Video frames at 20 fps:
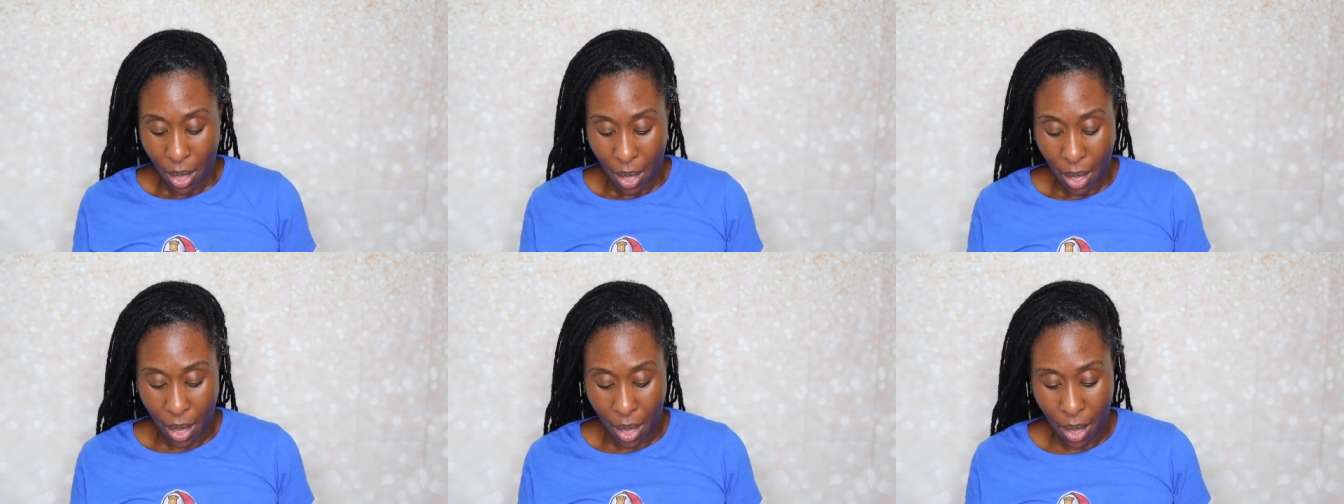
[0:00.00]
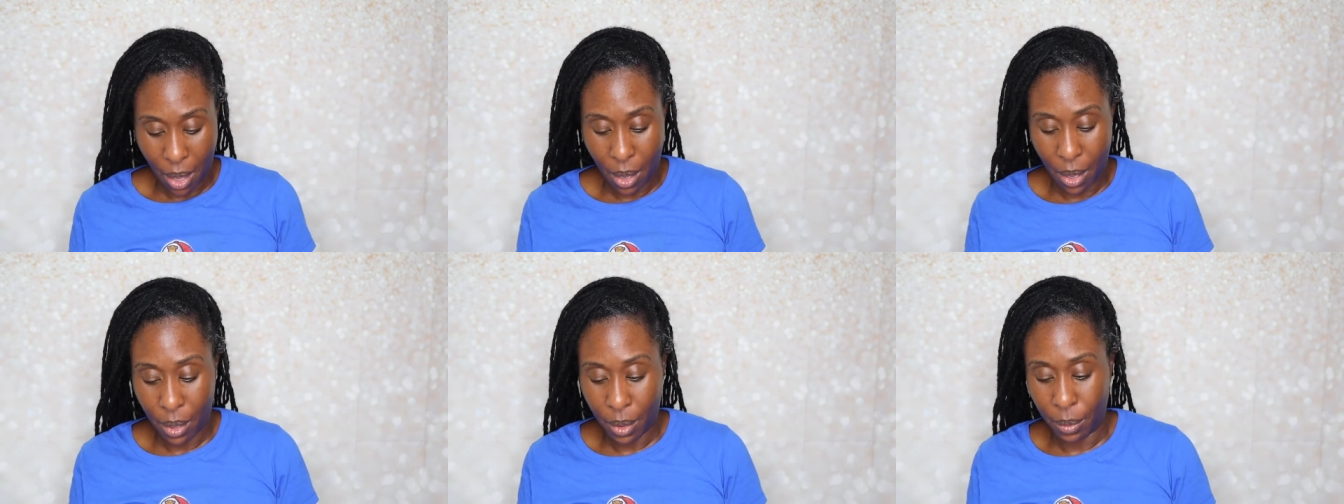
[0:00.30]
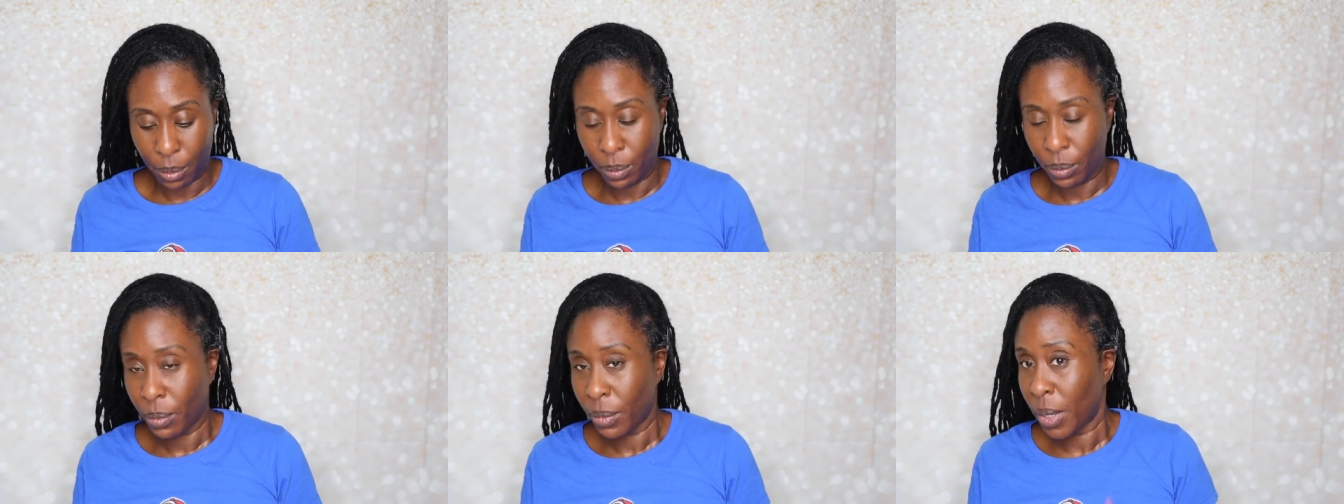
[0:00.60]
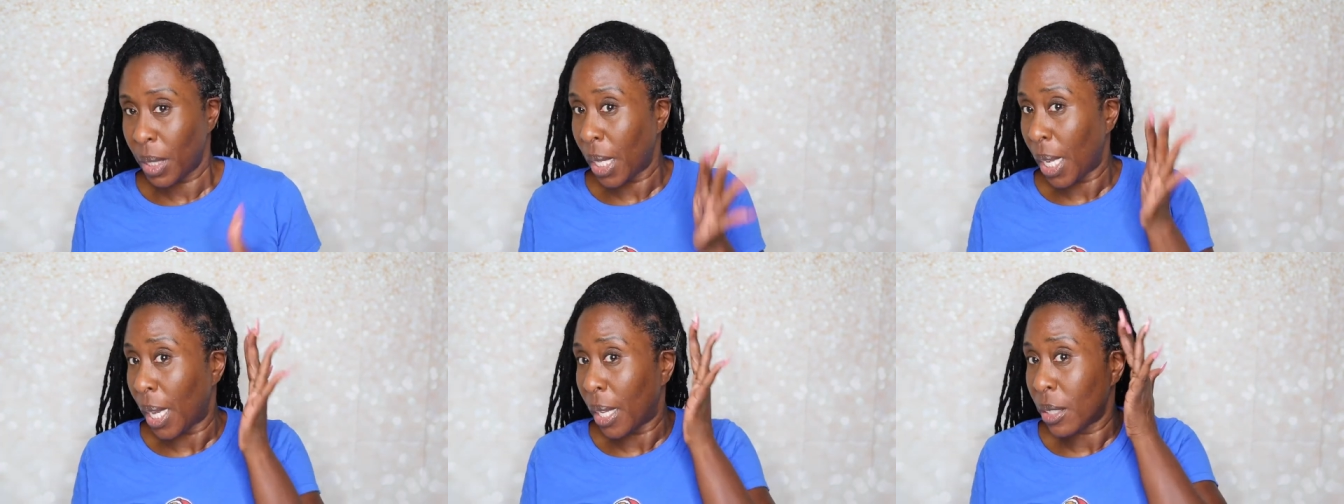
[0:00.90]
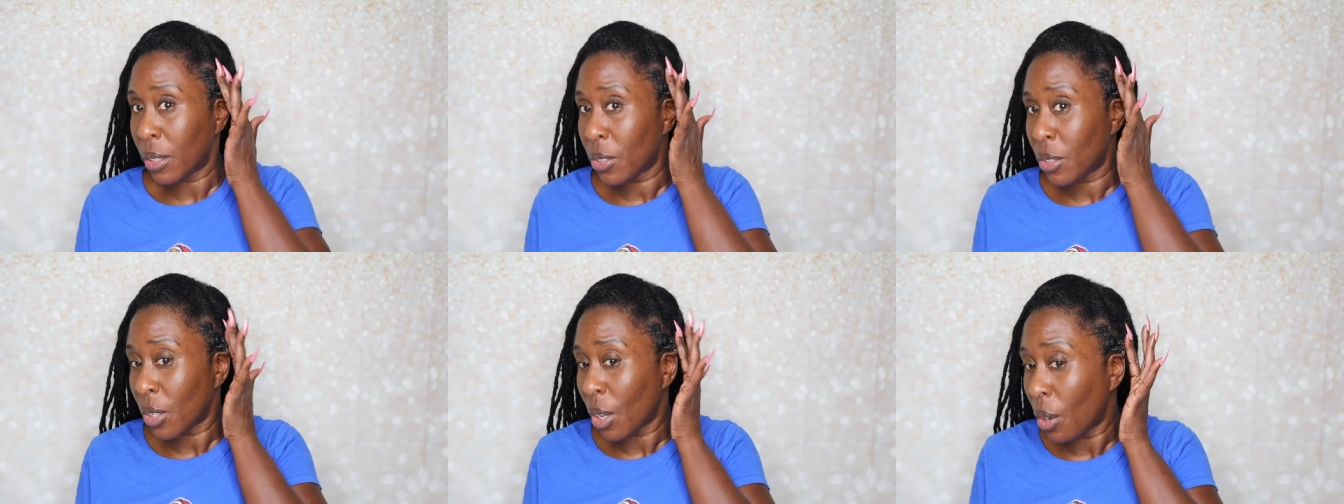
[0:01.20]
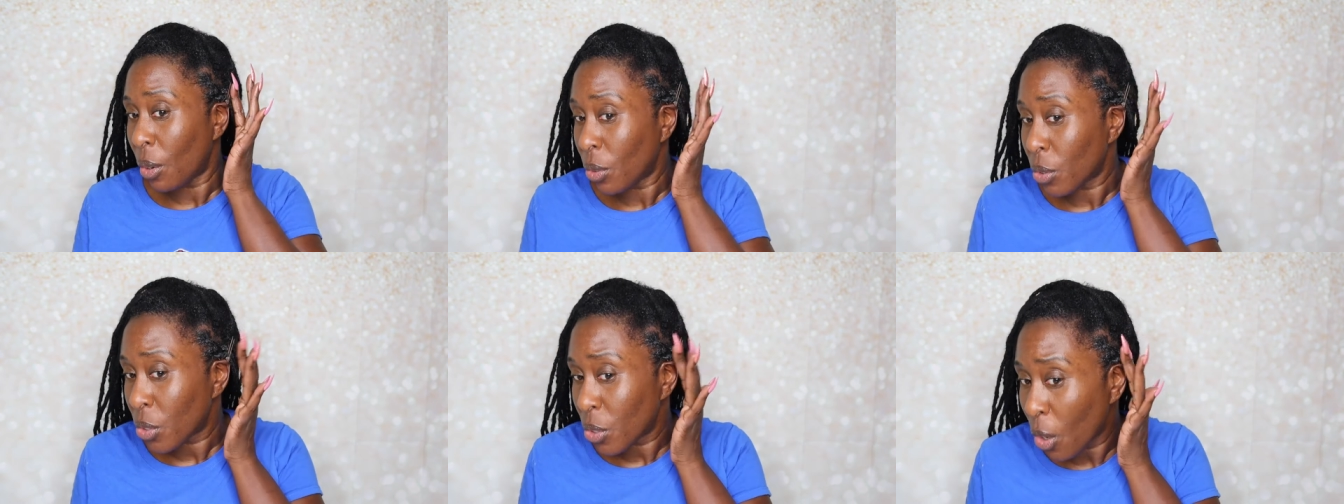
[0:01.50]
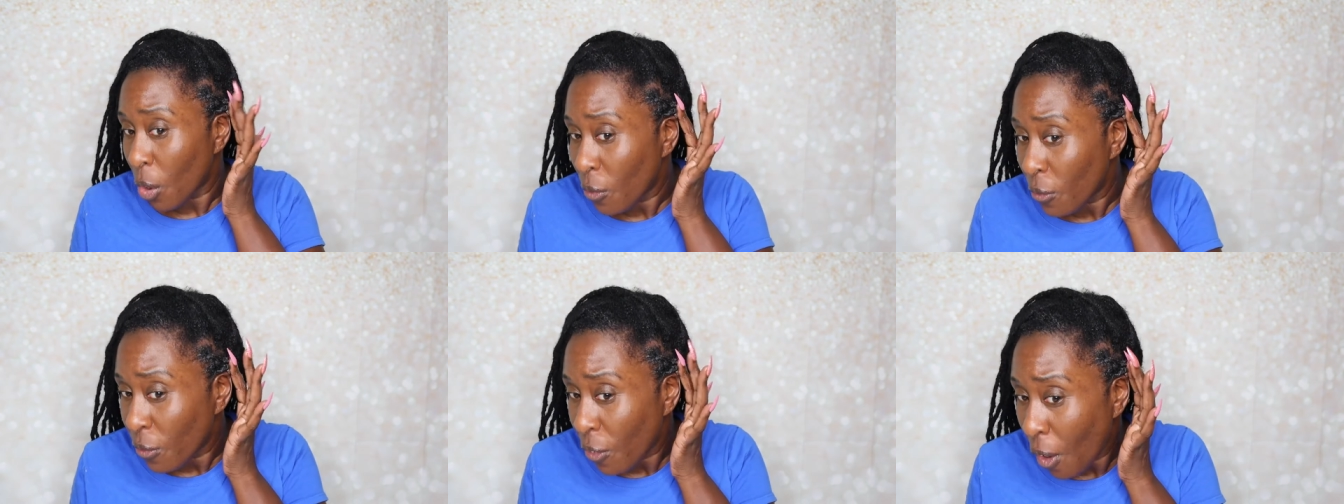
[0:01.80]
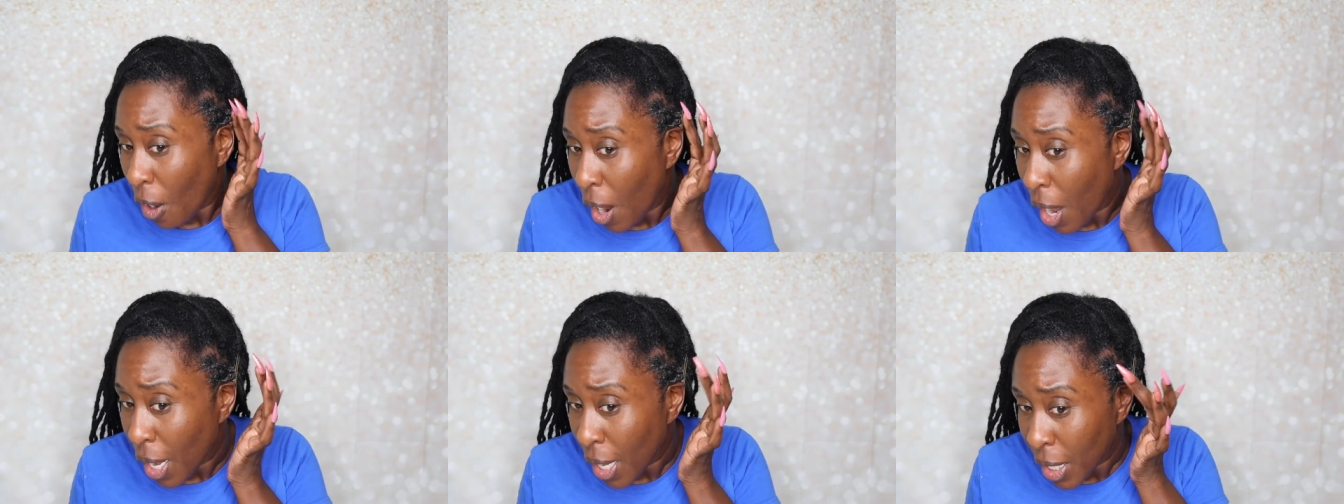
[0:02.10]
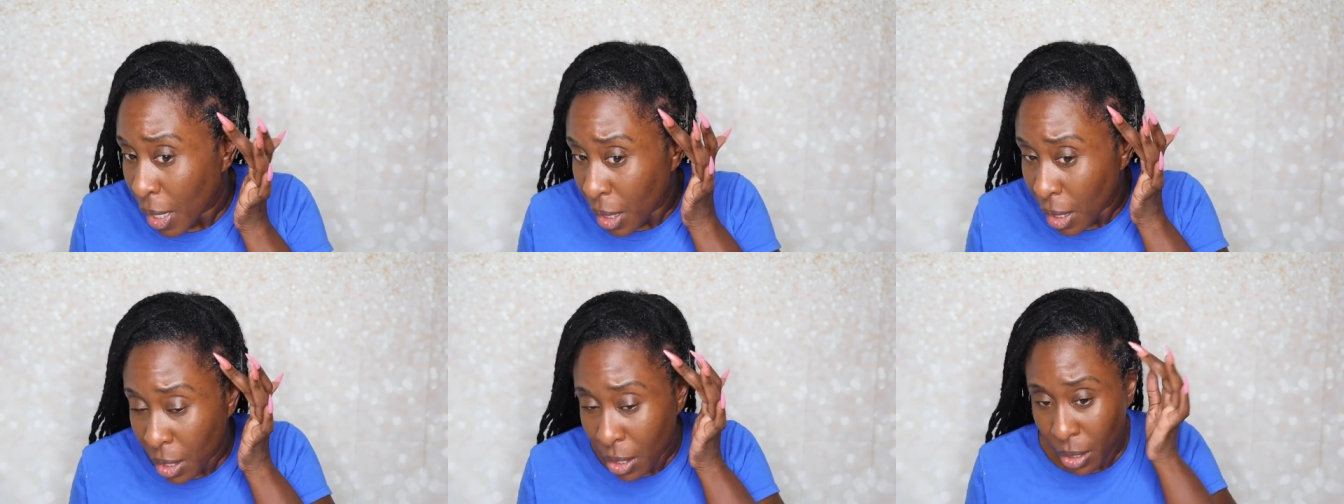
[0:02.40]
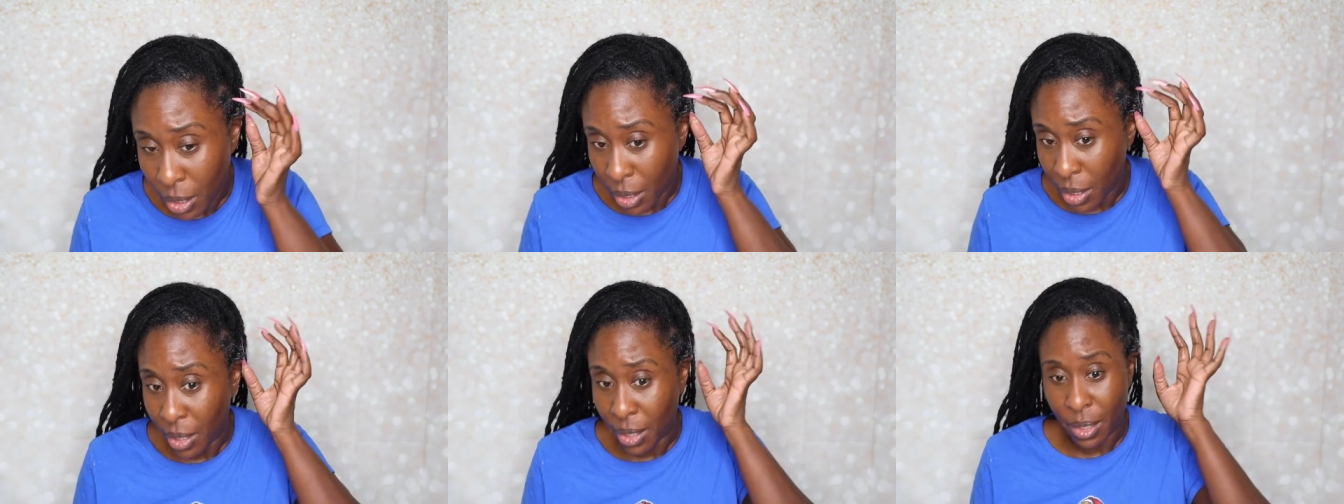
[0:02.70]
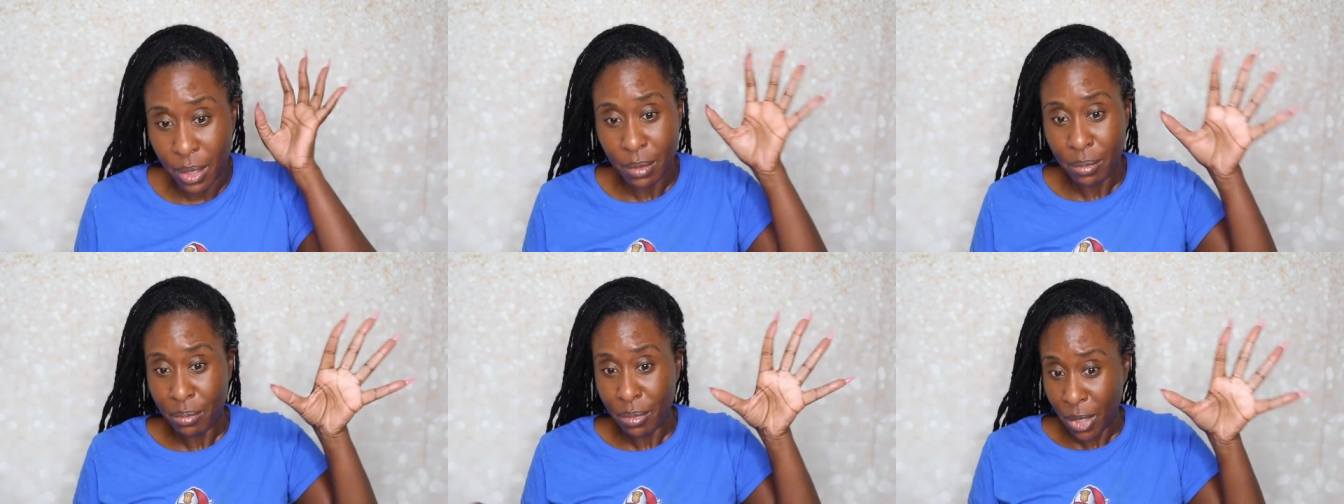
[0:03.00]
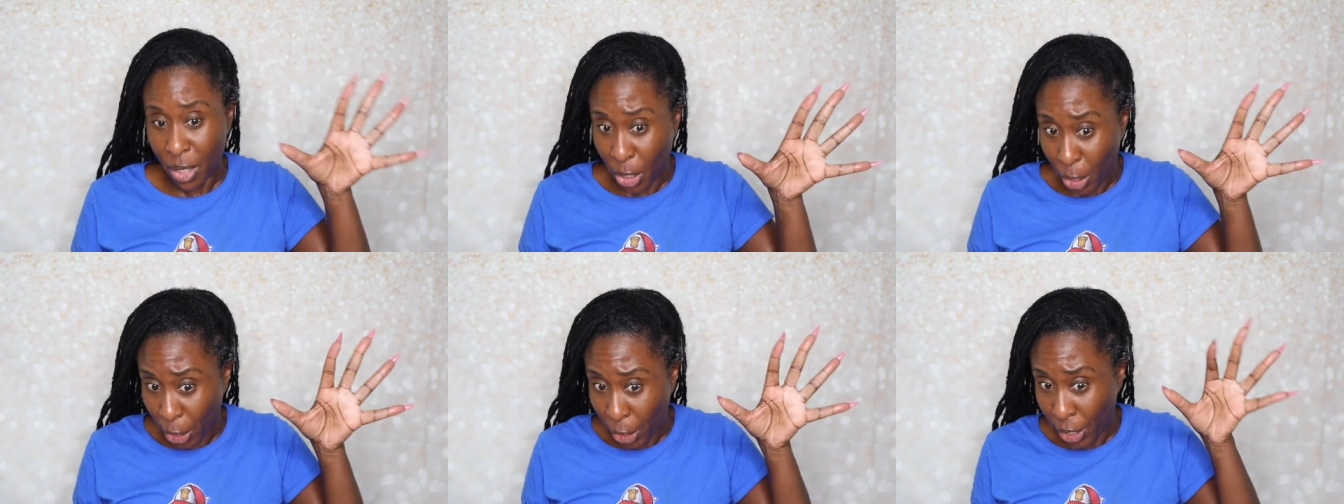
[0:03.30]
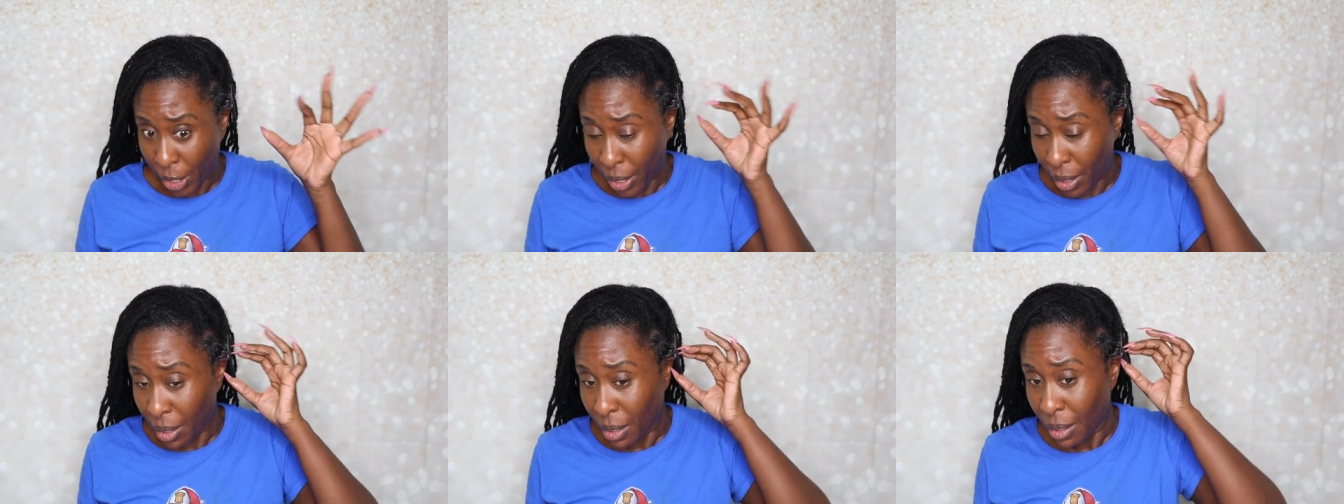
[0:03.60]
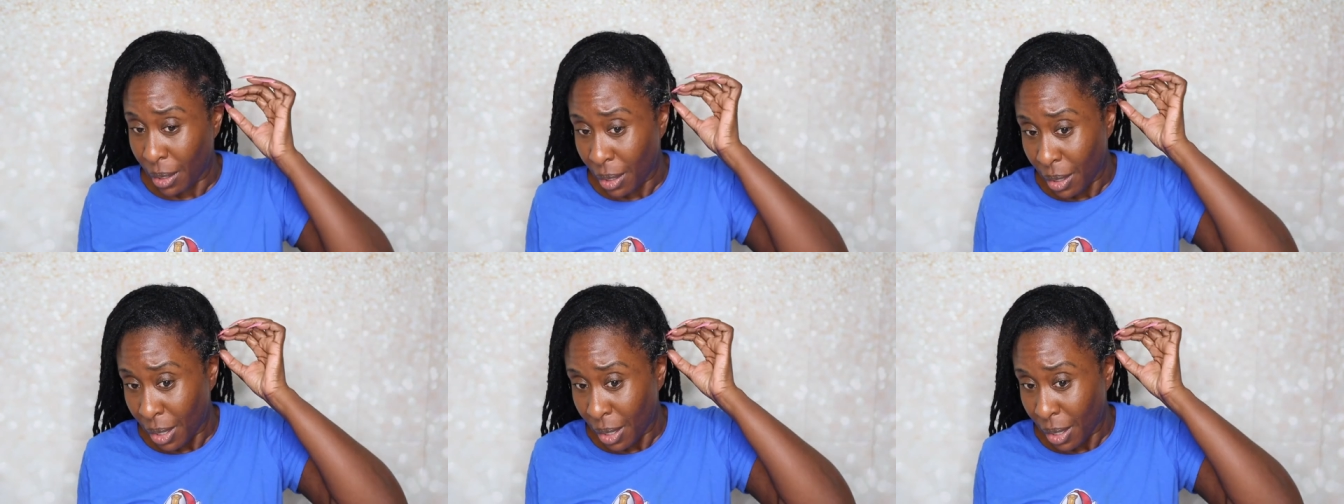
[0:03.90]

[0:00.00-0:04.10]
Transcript: Um, yeah, so, so far it looks good.